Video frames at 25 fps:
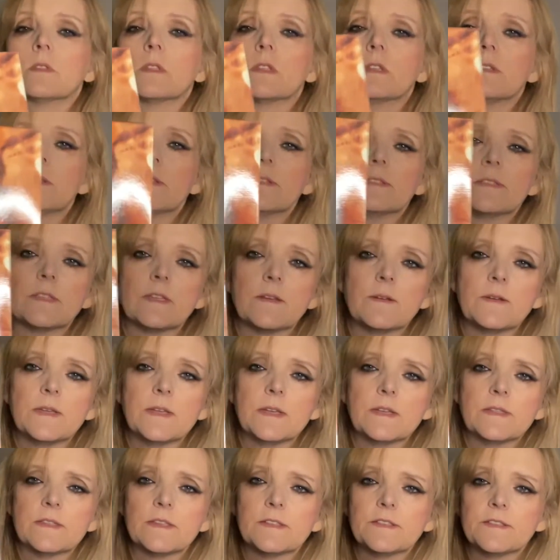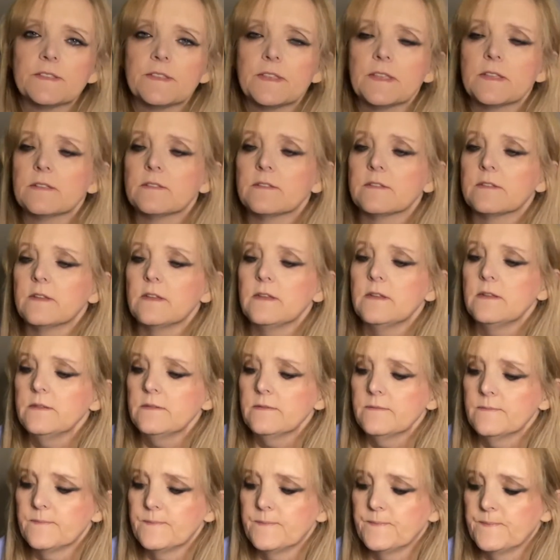There we are, there's 16.
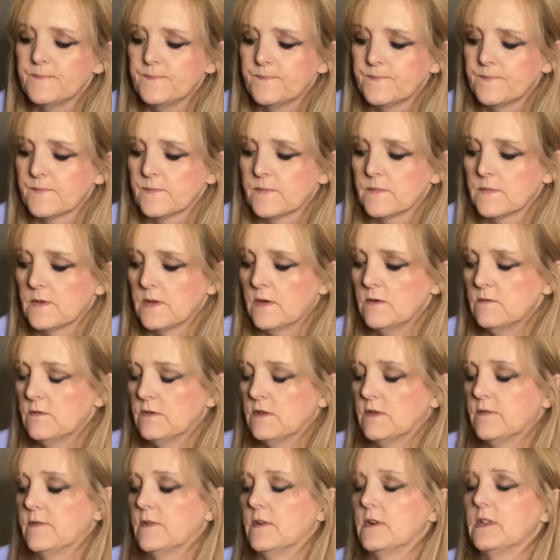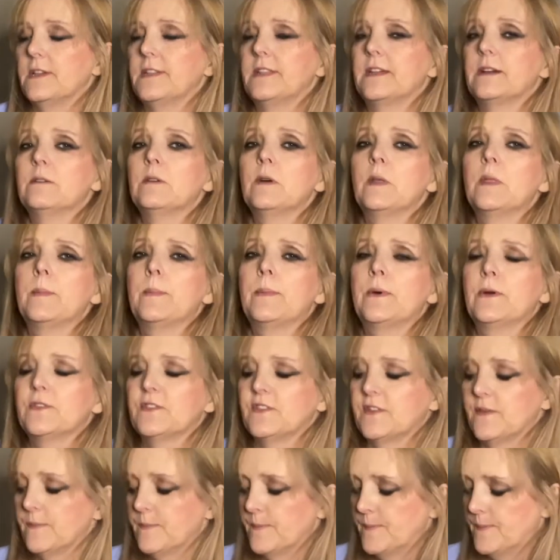Oh, it's falling out at the
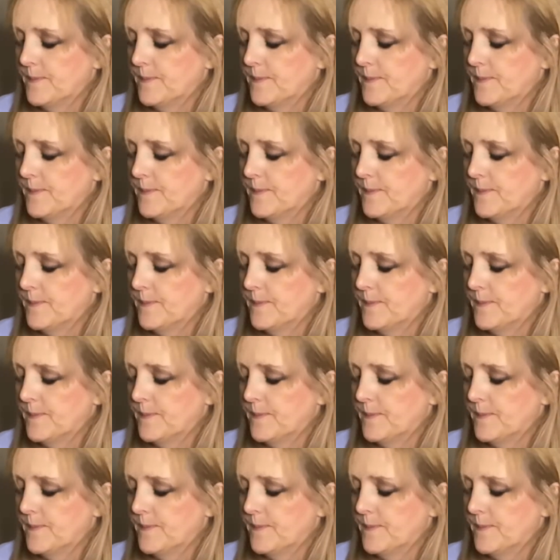bottom.